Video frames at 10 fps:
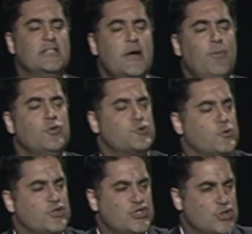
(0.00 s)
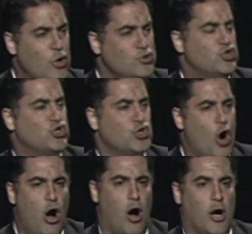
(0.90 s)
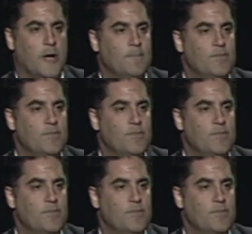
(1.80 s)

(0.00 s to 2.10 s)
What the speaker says: liberals were so strong,